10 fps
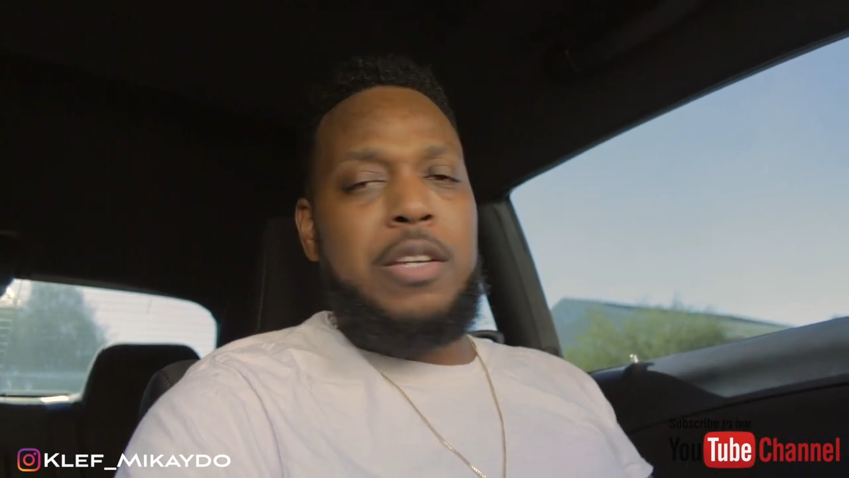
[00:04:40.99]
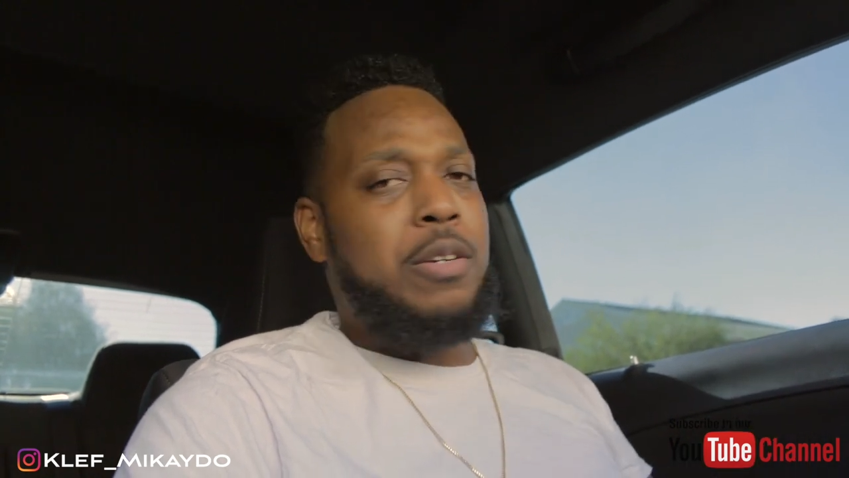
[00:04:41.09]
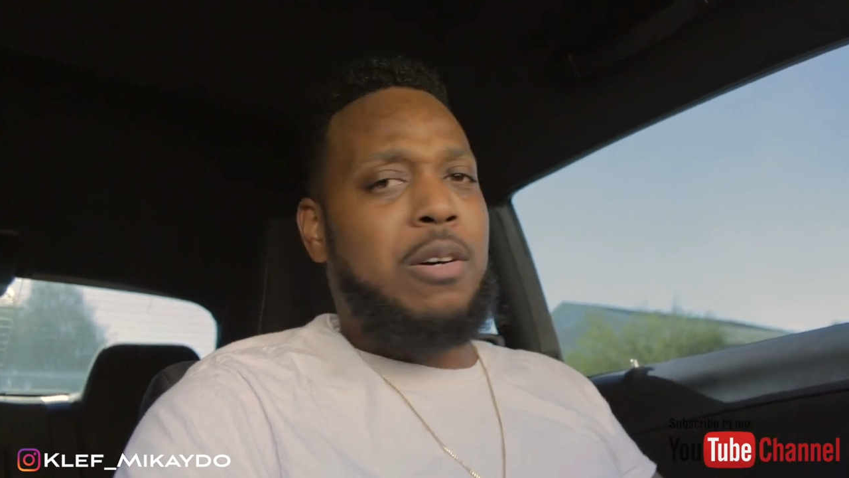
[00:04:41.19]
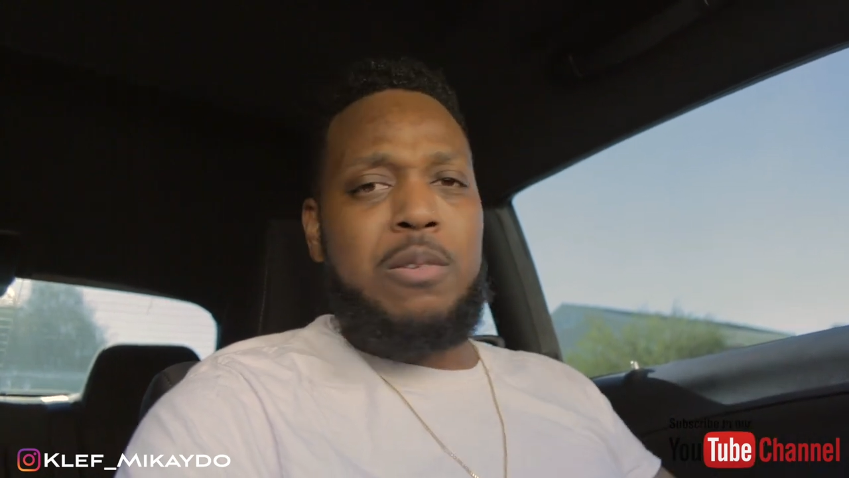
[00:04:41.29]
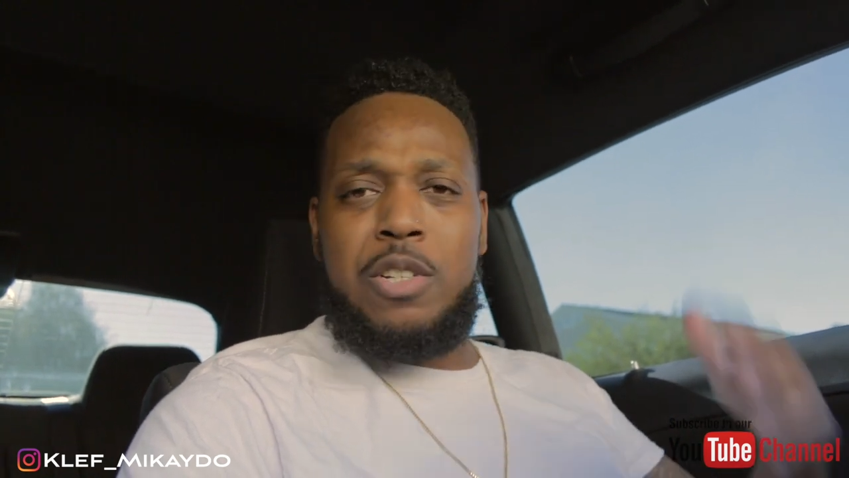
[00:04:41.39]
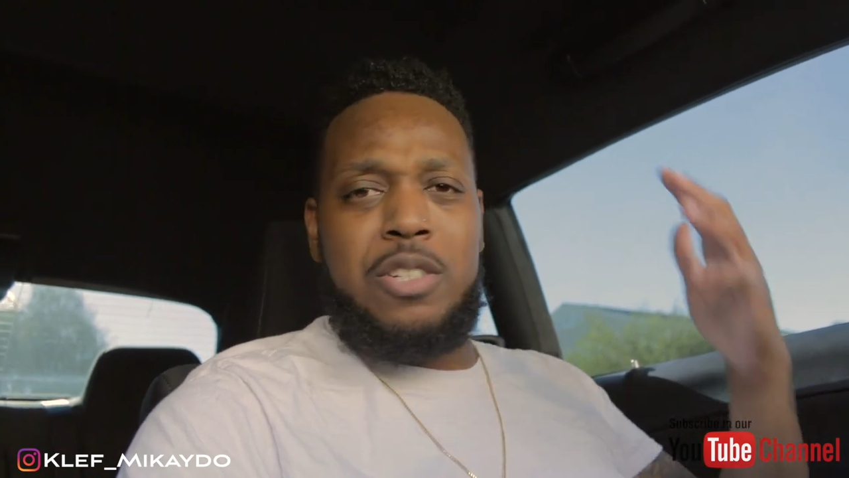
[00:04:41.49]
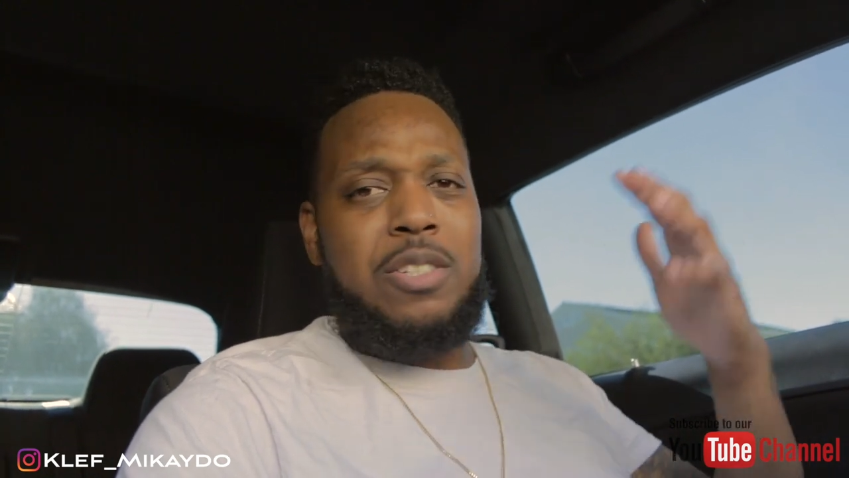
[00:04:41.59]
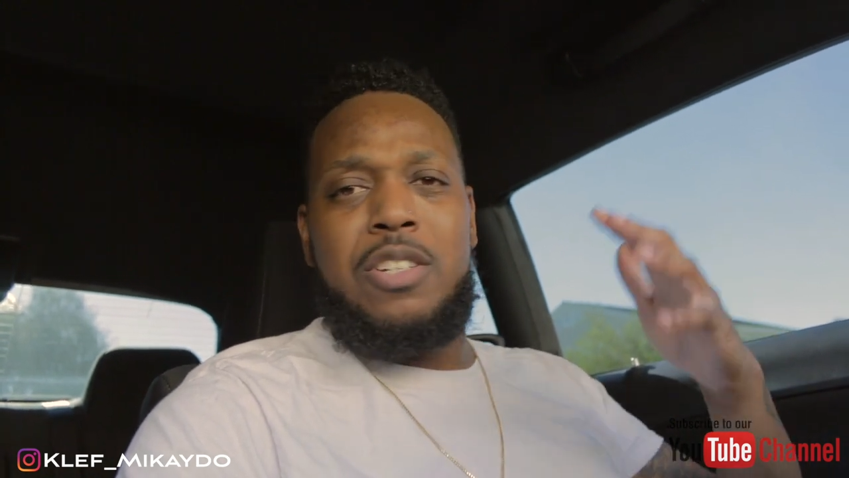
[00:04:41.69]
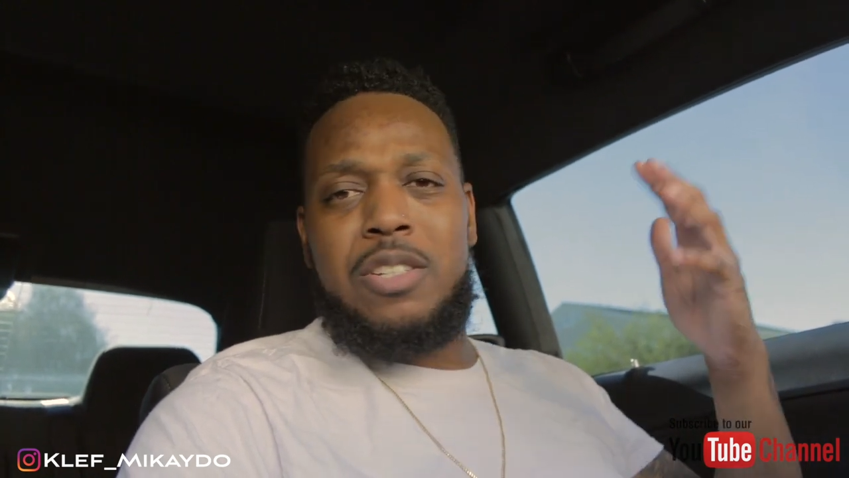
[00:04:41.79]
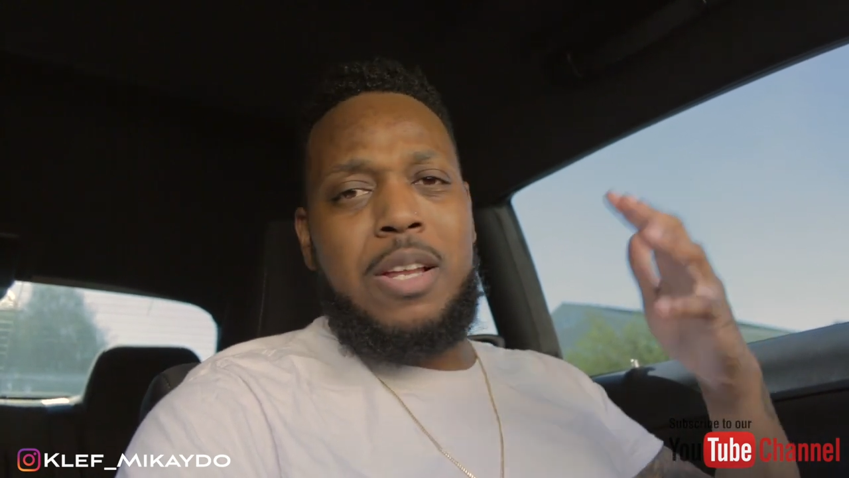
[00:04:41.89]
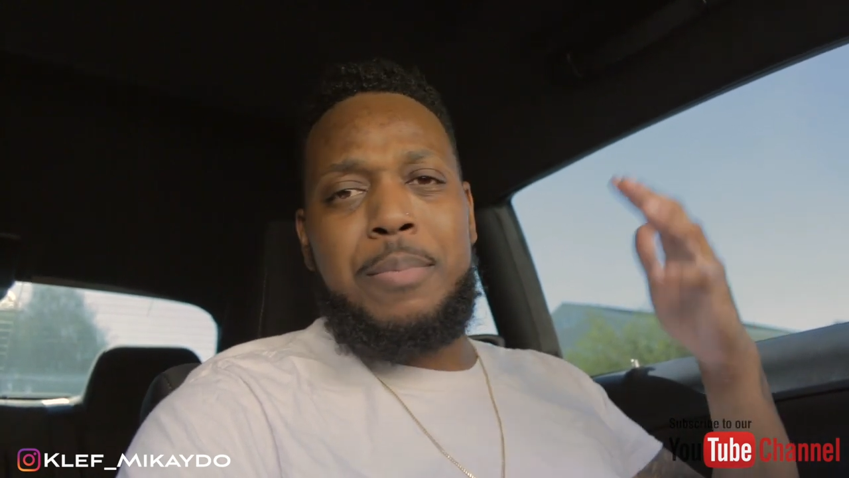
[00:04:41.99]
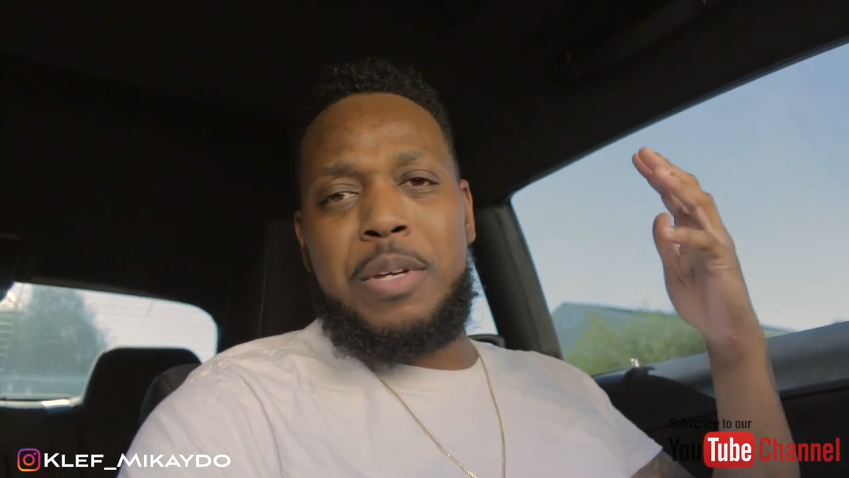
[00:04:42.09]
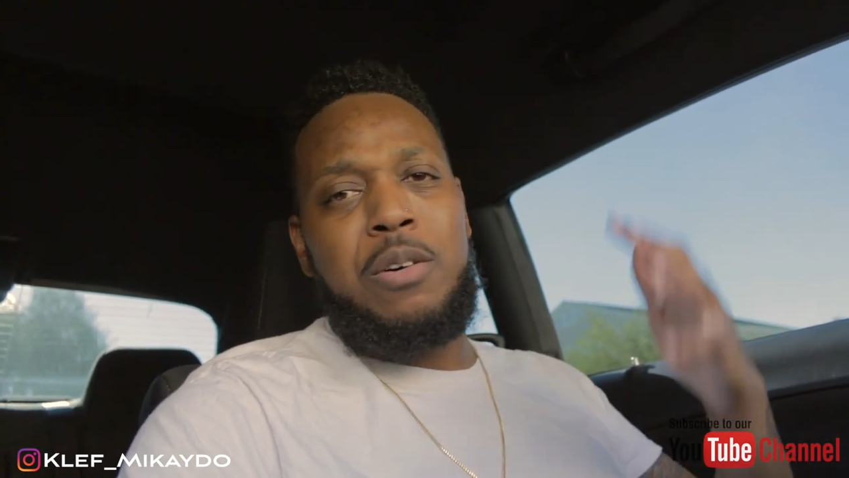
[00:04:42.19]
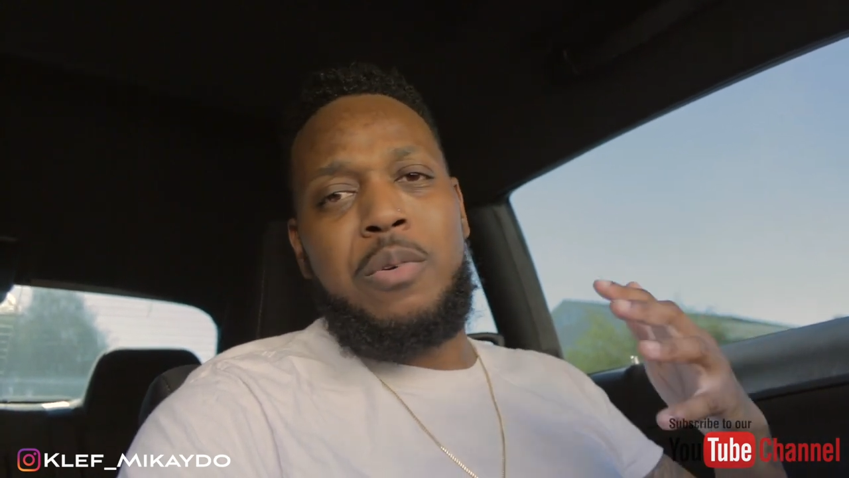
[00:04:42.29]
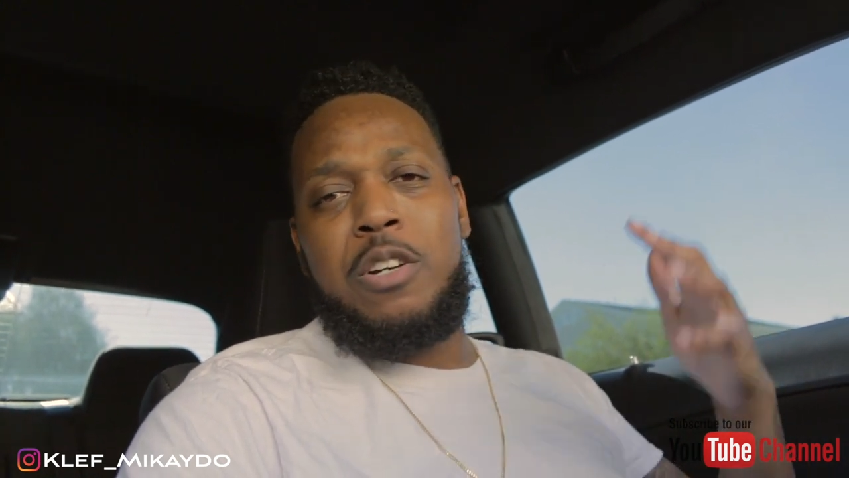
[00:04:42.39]
you know, just let me
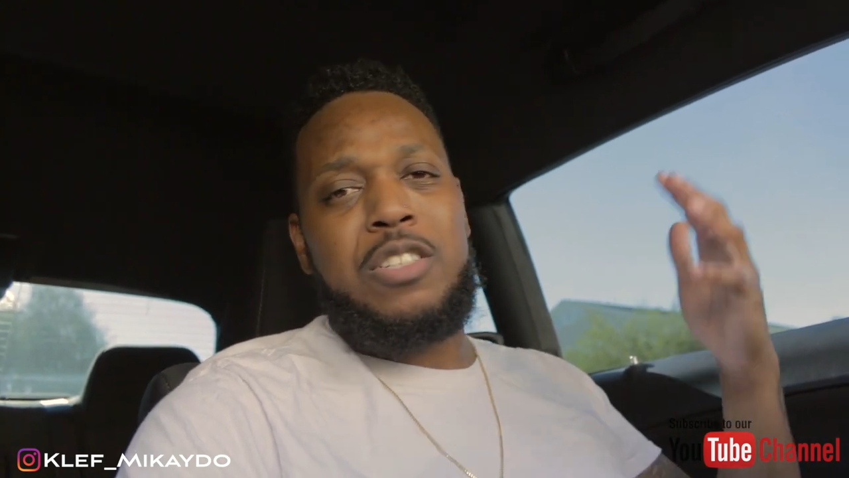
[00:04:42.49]
know.